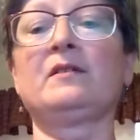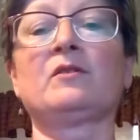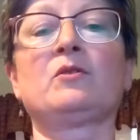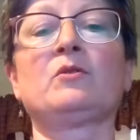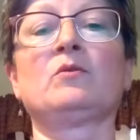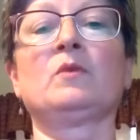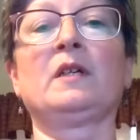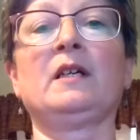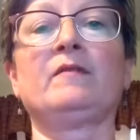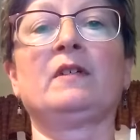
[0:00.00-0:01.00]
a student would
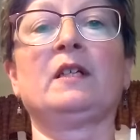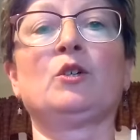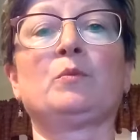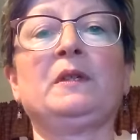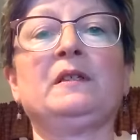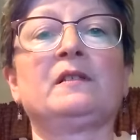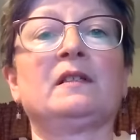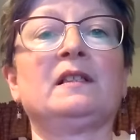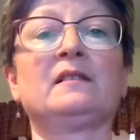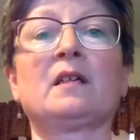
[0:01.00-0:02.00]
have an earpiece,
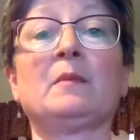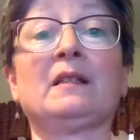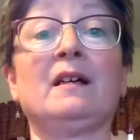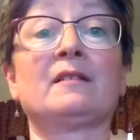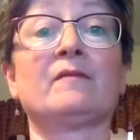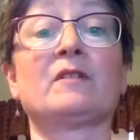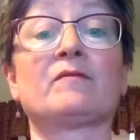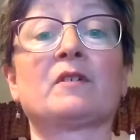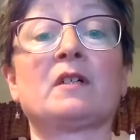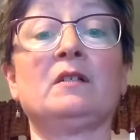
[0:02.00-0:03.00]
and these come in lots of
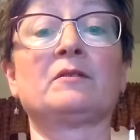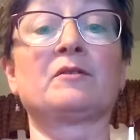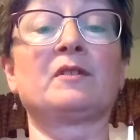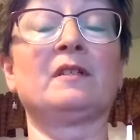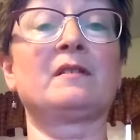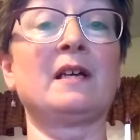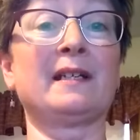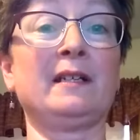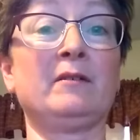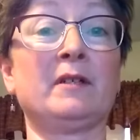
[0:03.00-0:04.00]
different colors. It's not
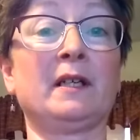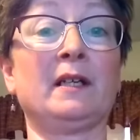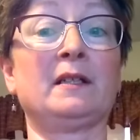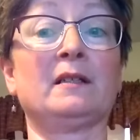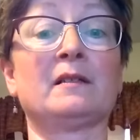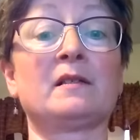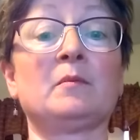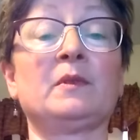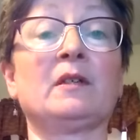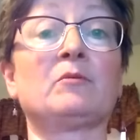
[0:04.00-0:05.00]
a hearing aid, it is
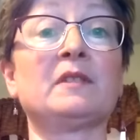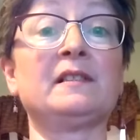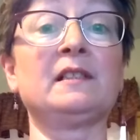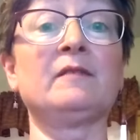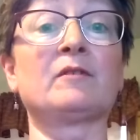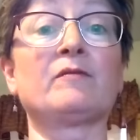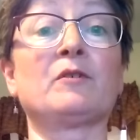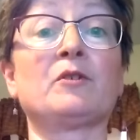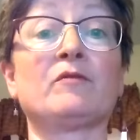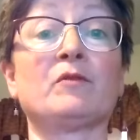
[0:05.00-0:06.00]
simply a receiver
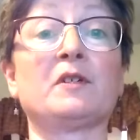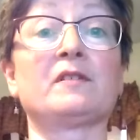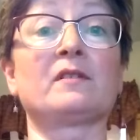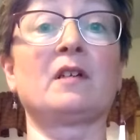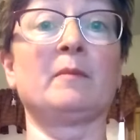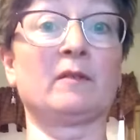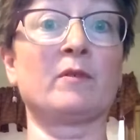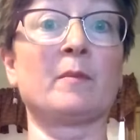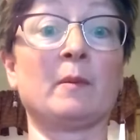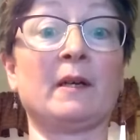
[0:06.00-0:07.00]
for your voice coming
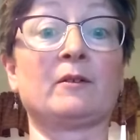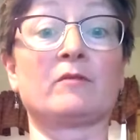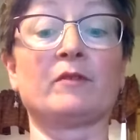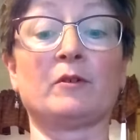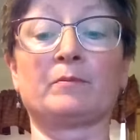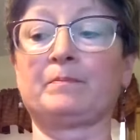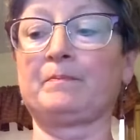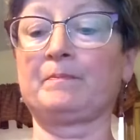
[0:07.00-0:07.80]
from the microphone.